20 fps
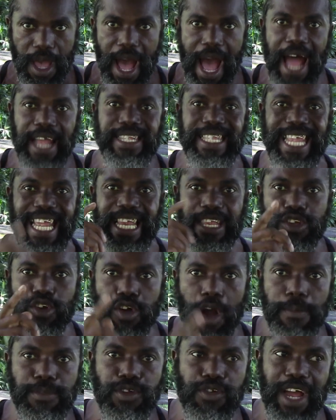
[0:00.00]
until you
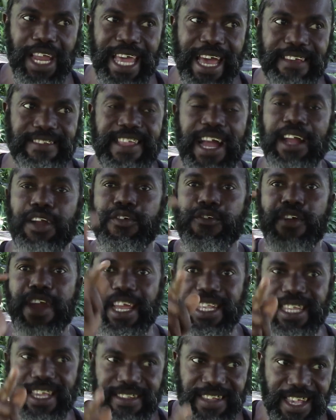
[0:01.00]
come to realize that
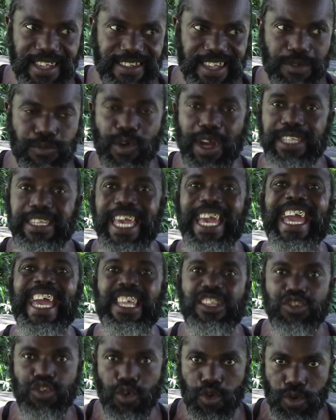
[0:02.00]
greatness is
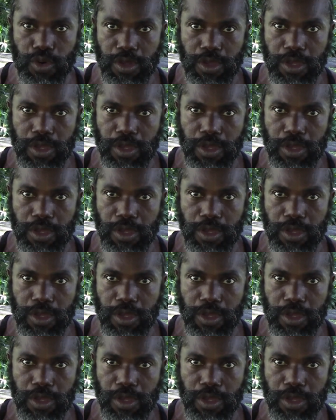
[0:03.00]
within you,